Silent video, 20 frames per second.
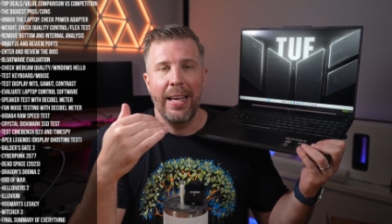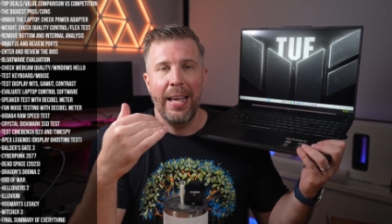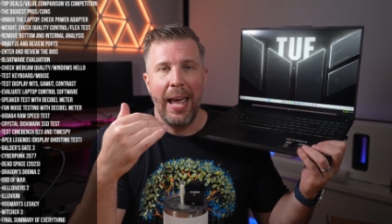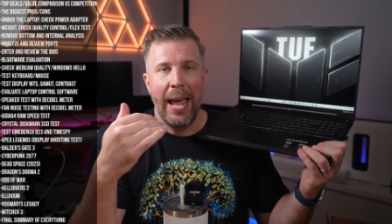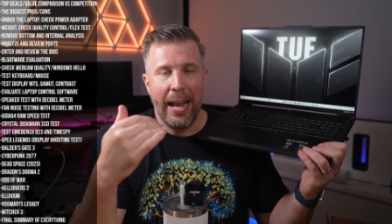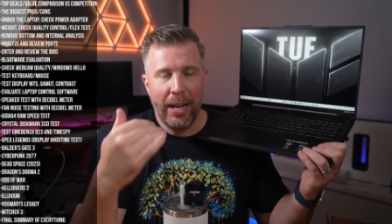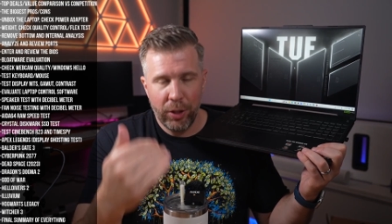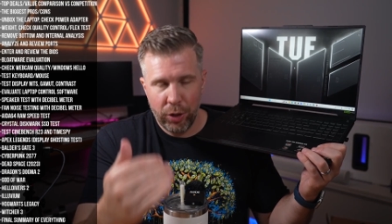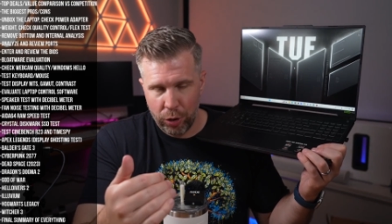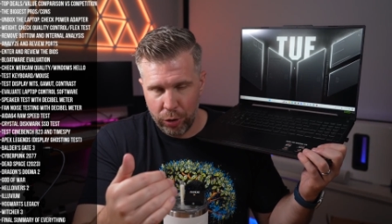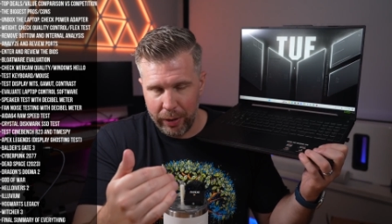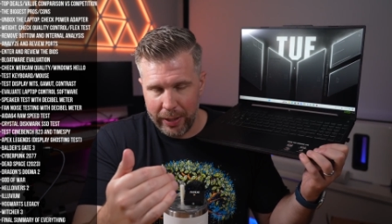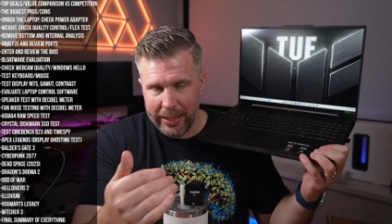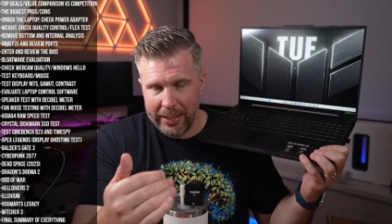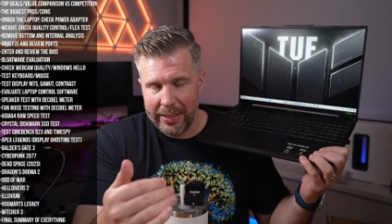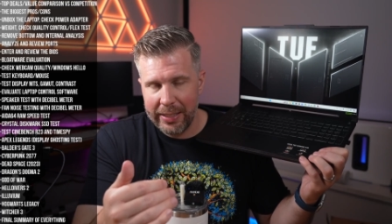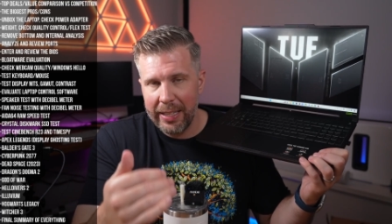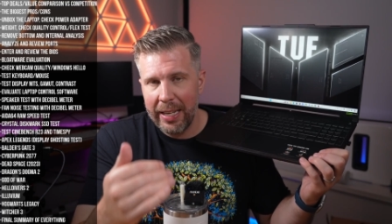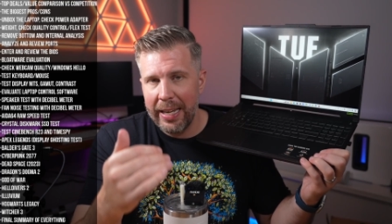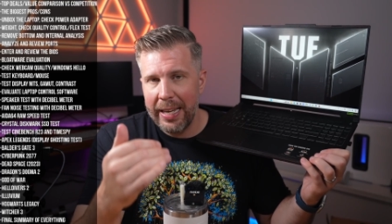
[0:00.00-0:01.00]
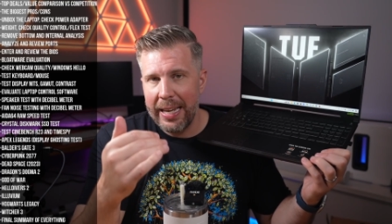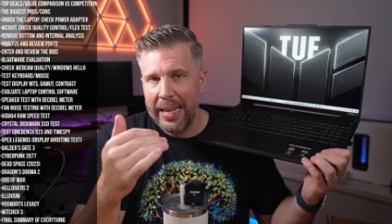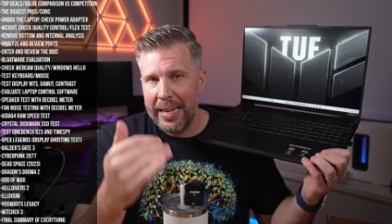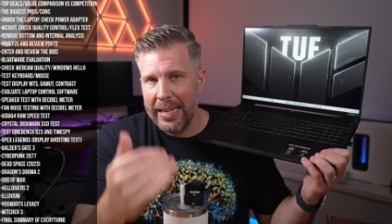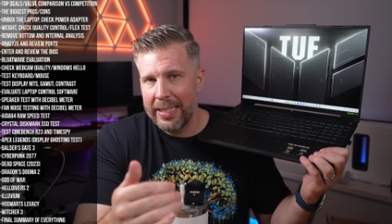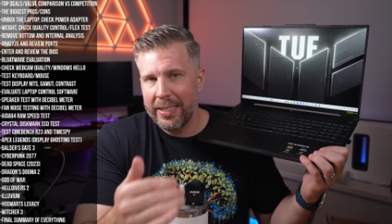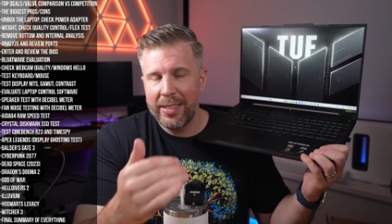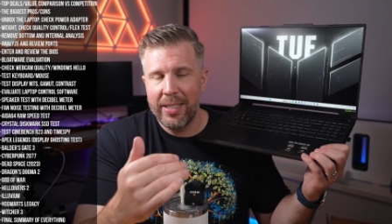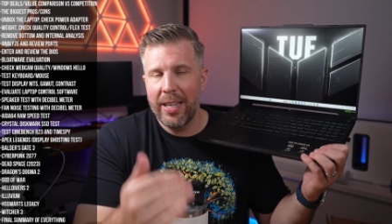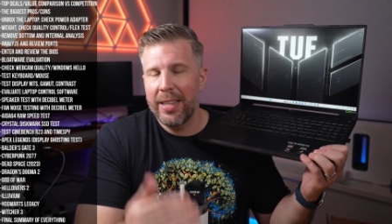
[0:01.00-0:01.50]
entries
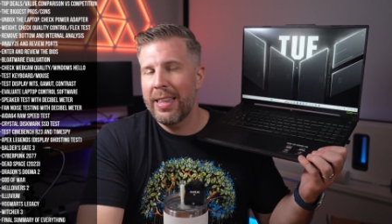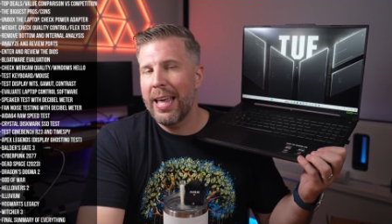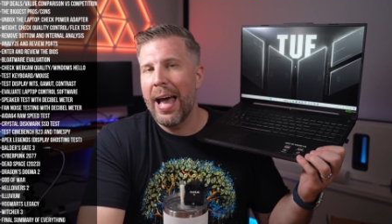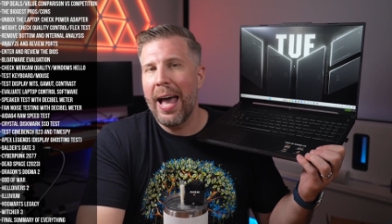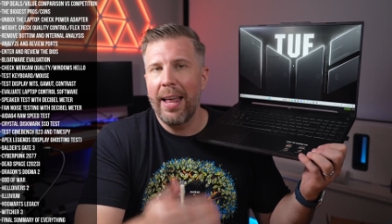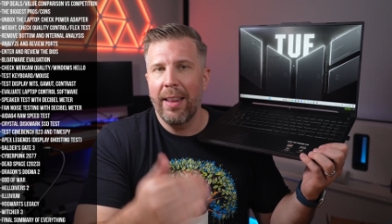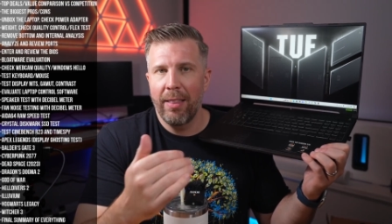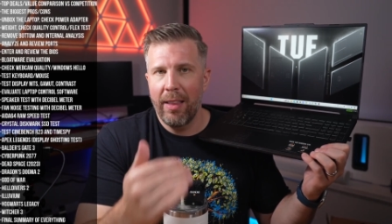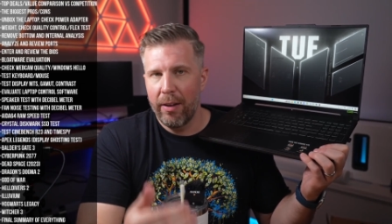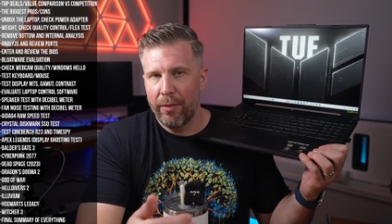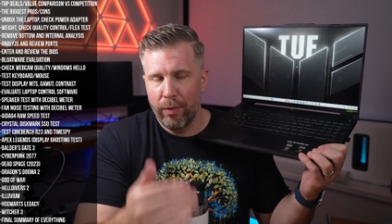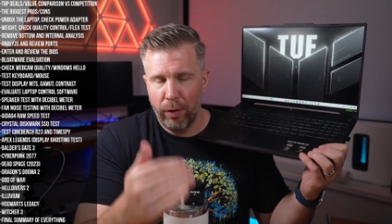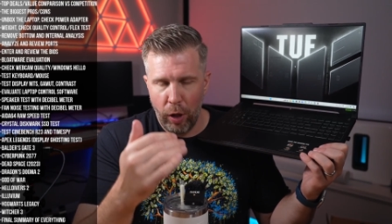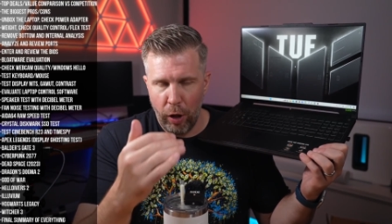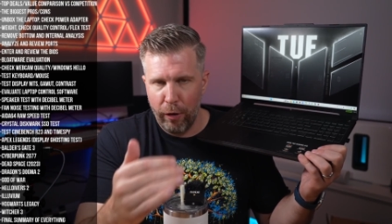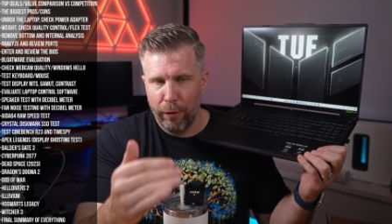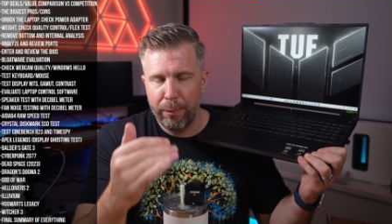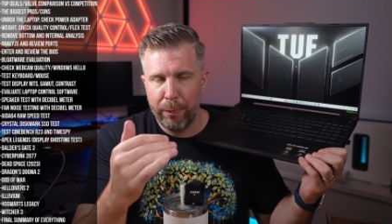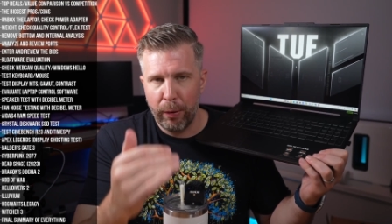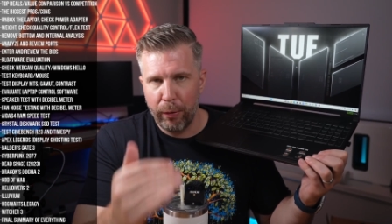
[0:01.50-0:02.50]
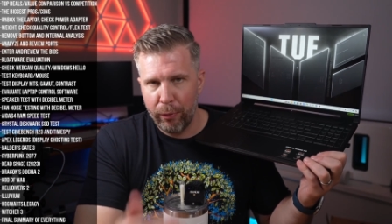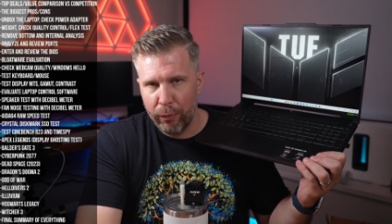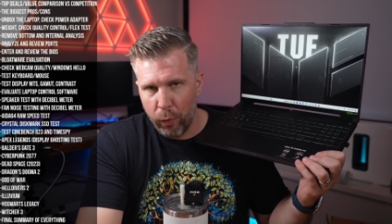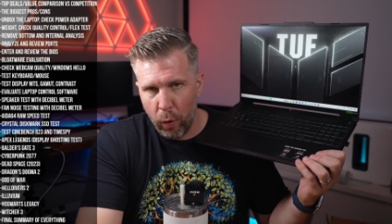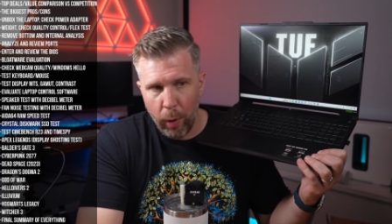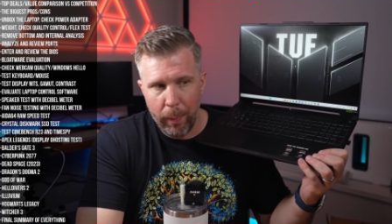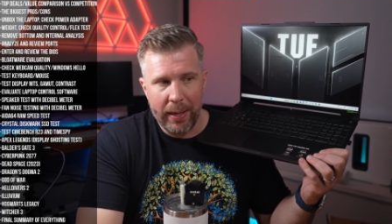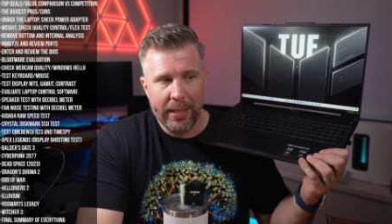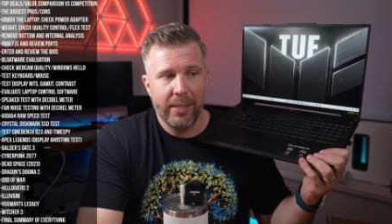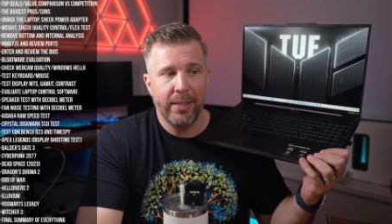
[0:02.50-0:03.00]
into that level of
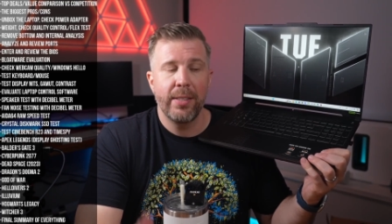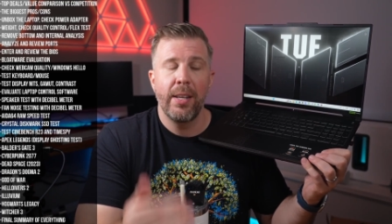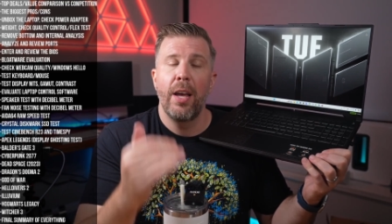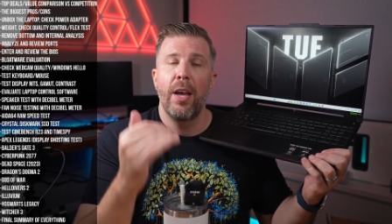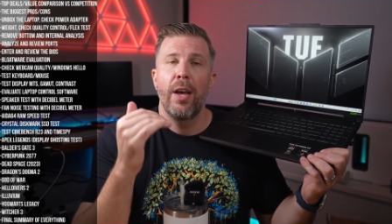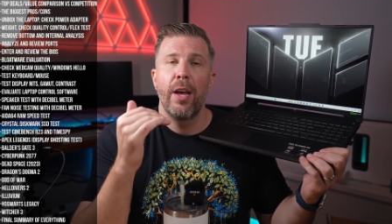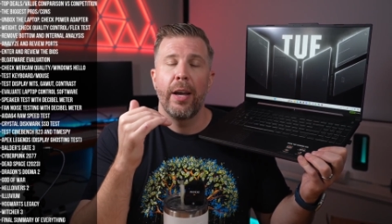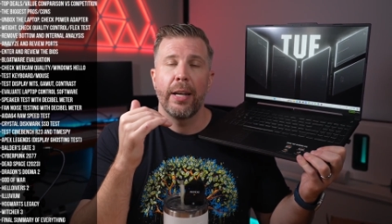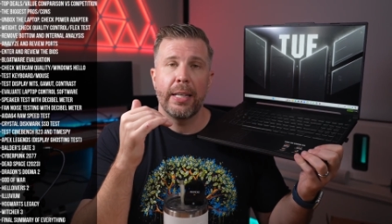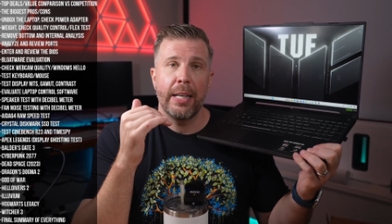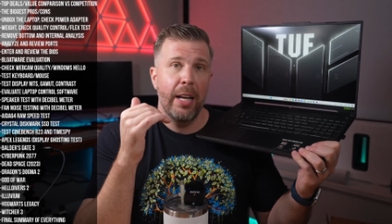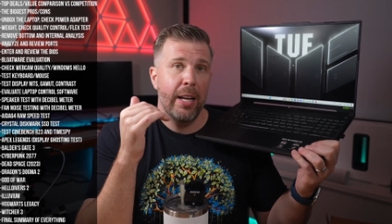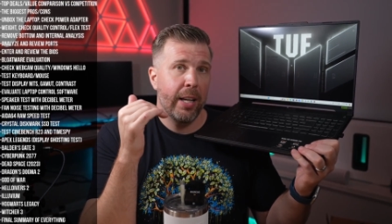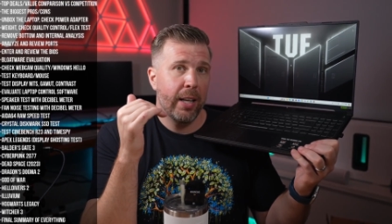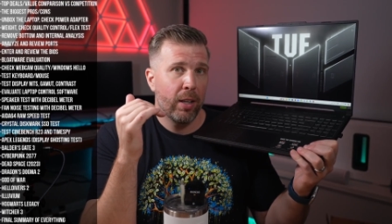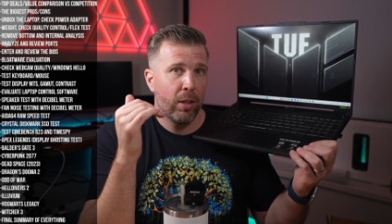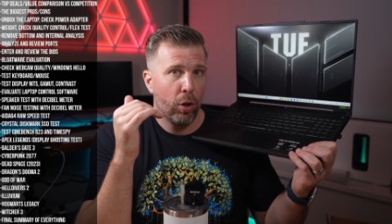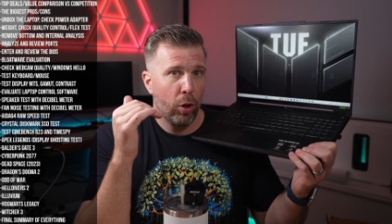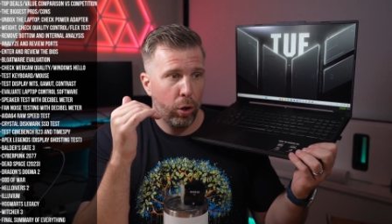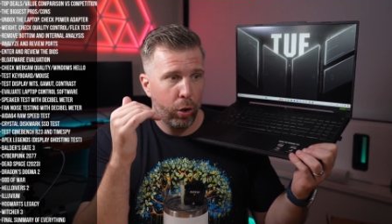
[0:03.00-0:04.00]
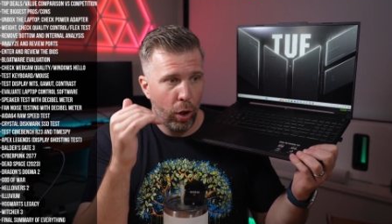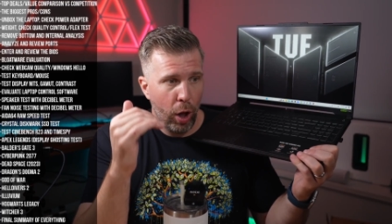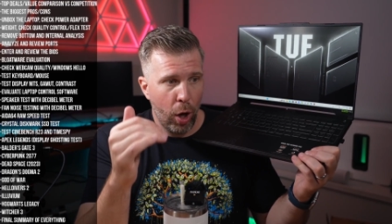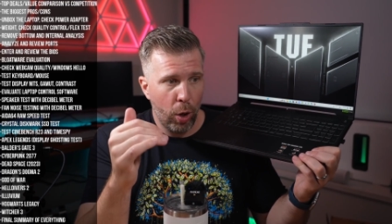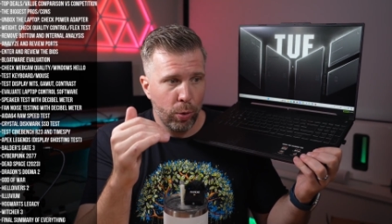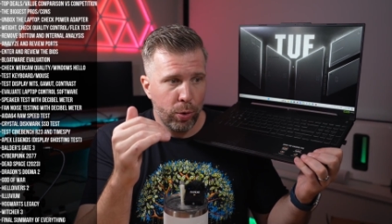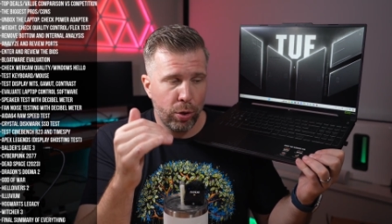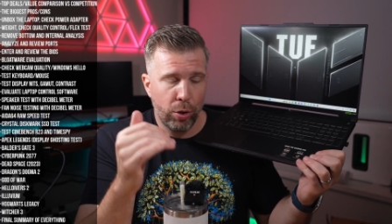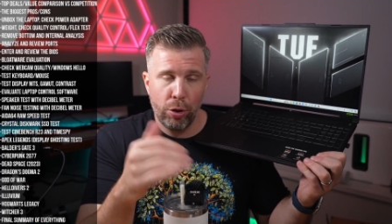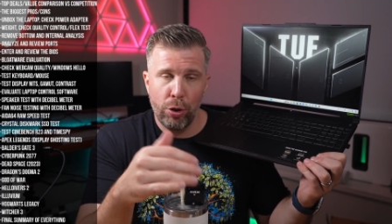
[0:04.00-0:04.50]
performance getting
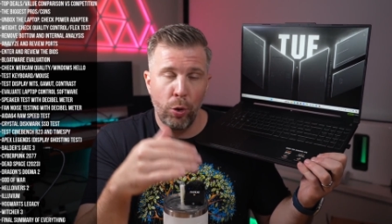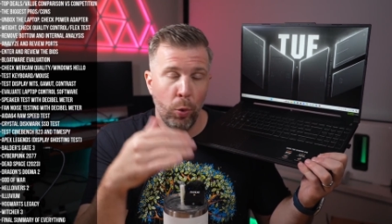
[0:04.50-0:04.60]
close to,